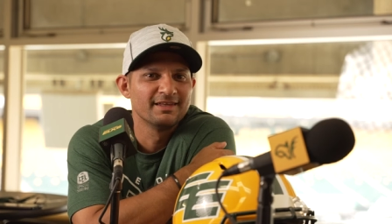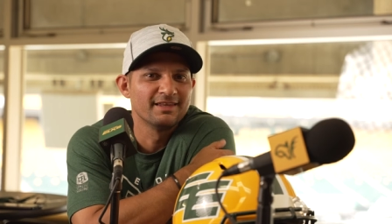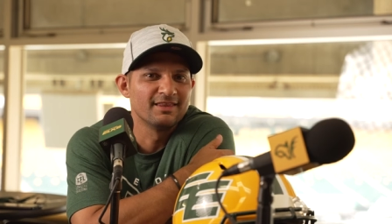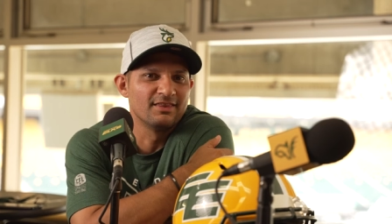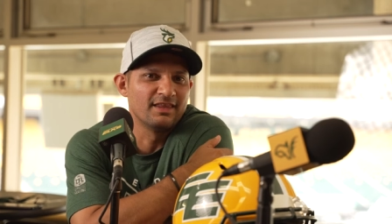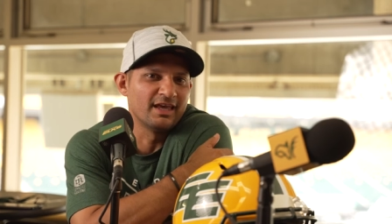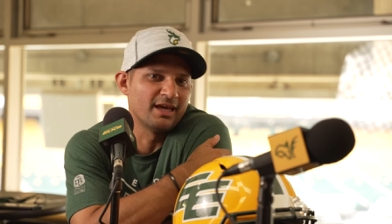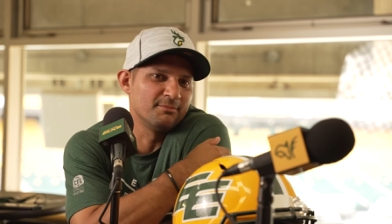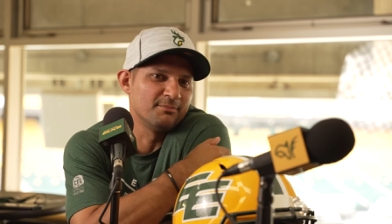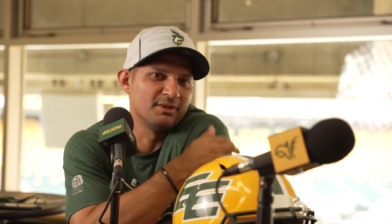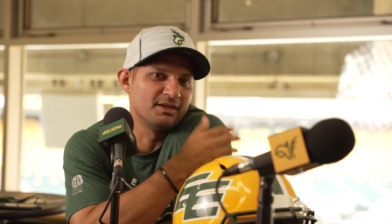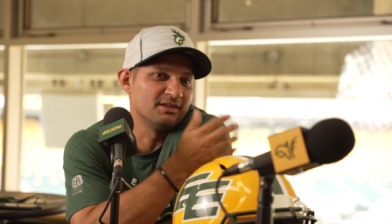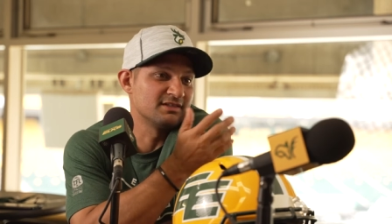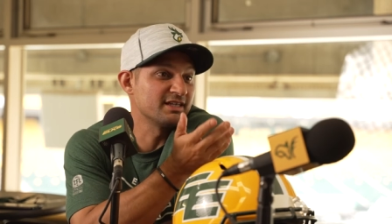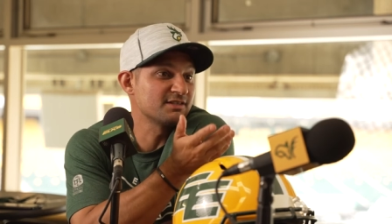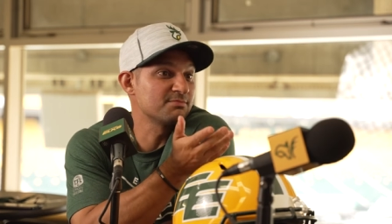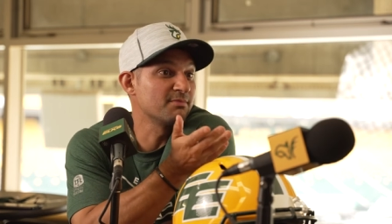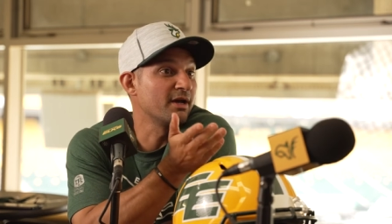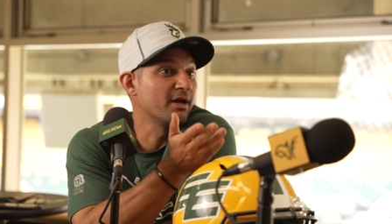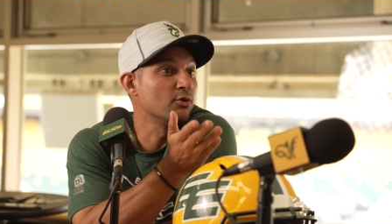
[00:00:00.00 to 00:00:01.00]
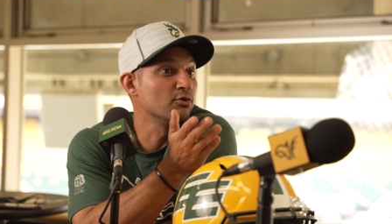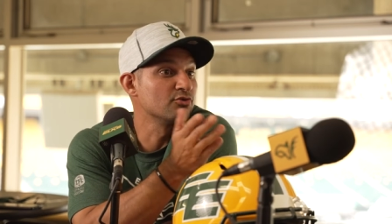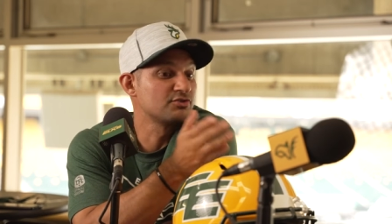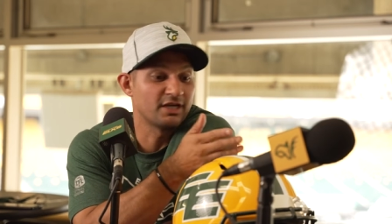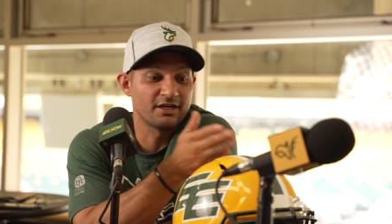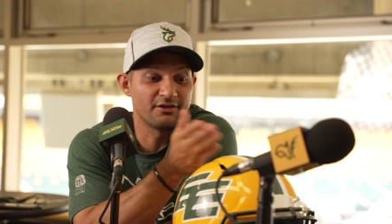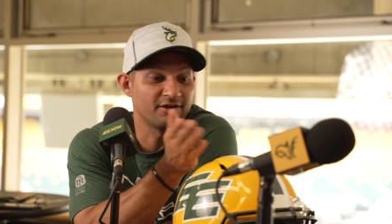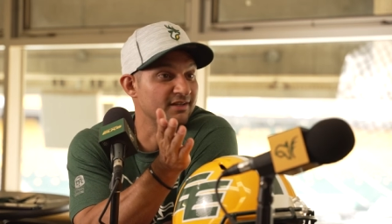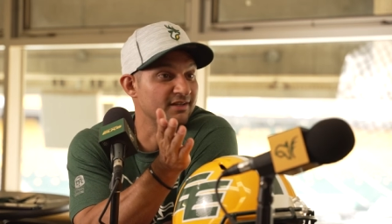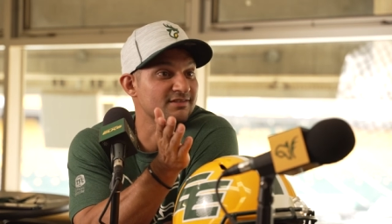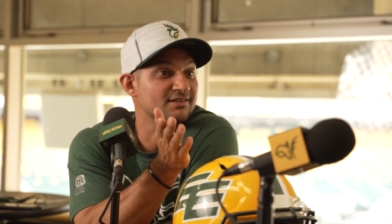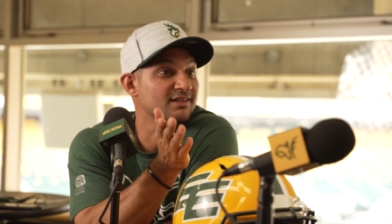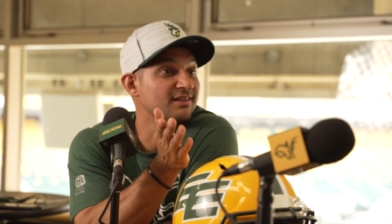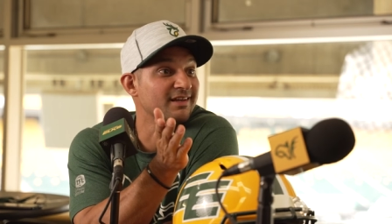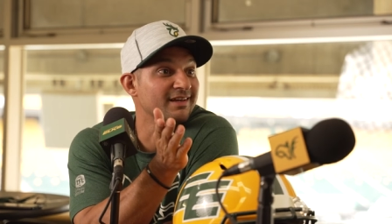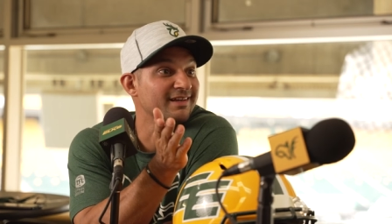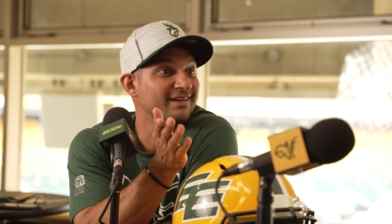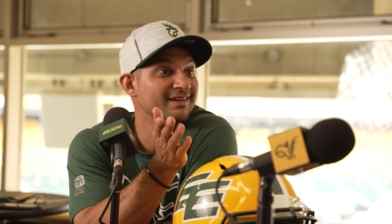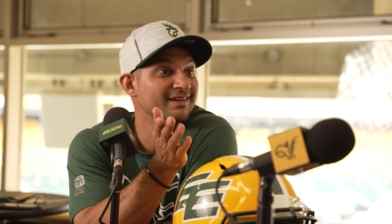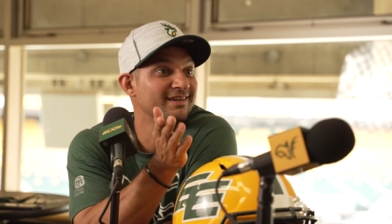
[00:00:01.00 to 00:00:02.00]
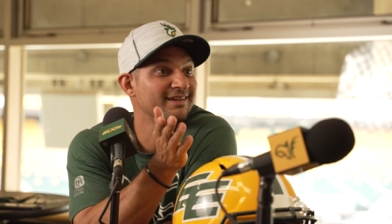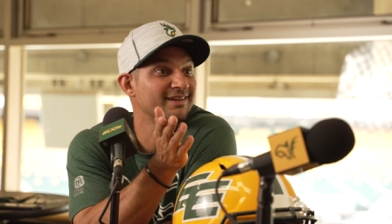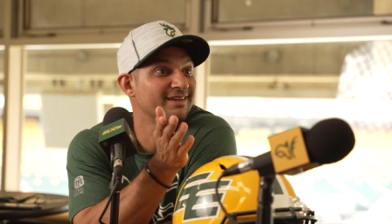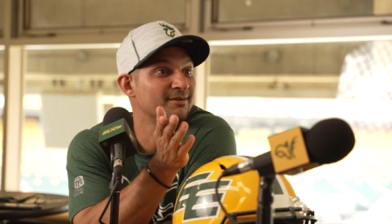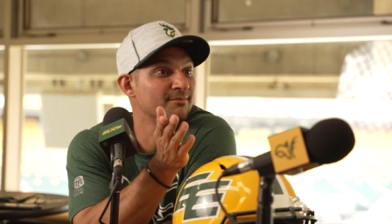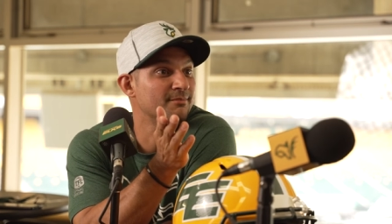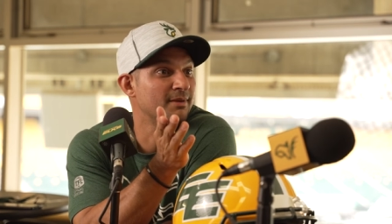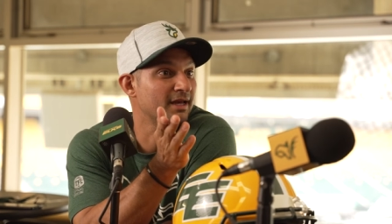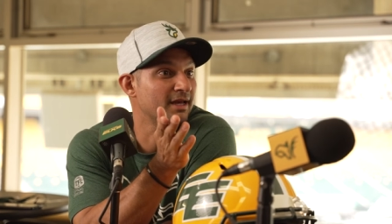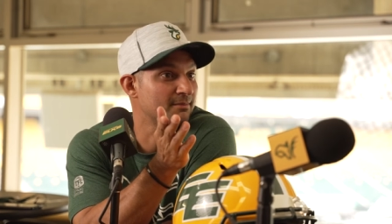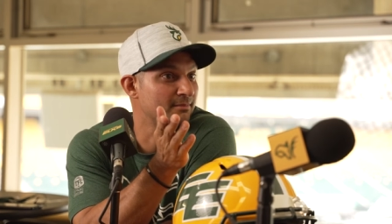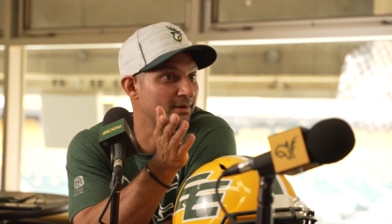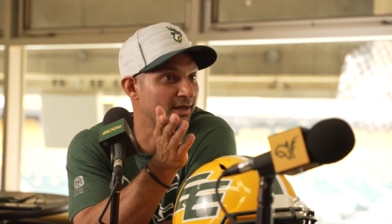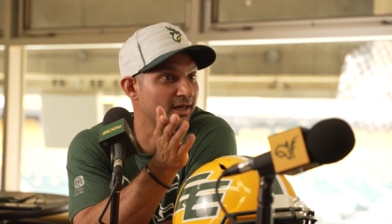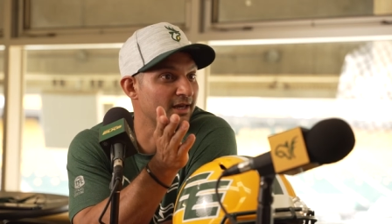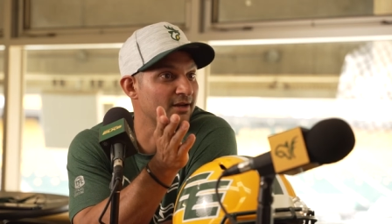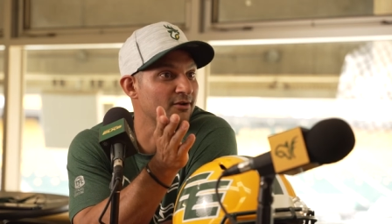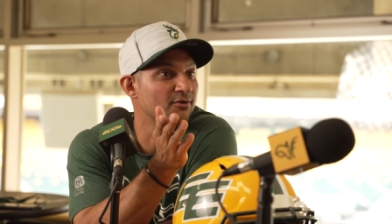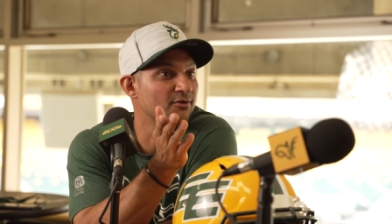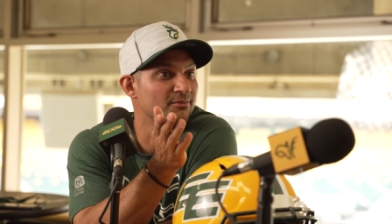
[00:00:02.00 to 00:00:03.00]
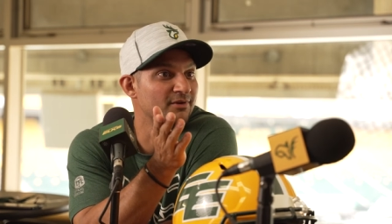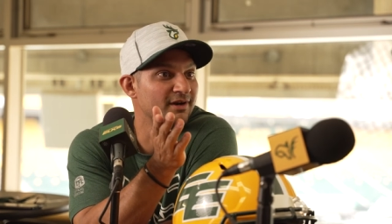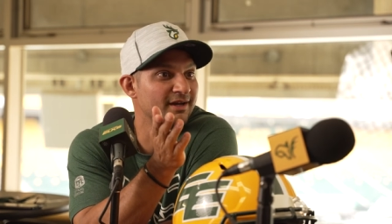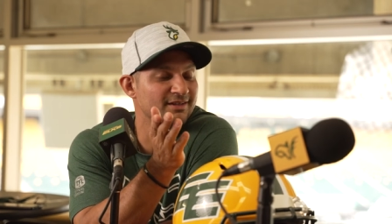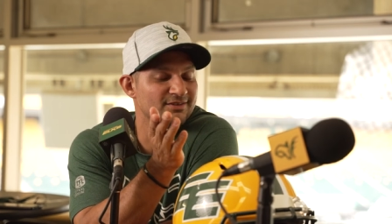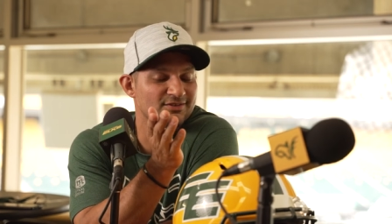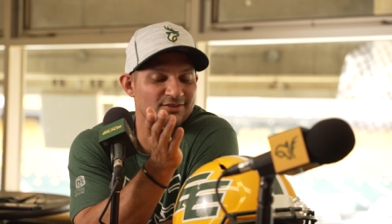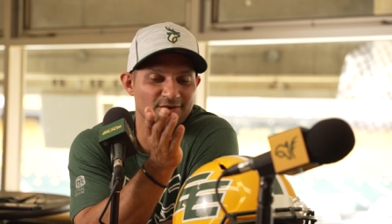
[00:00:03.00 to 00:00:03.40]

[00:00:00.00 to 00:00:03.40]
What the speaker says: that, because that's my whole Saturday and Sunday back at home, right?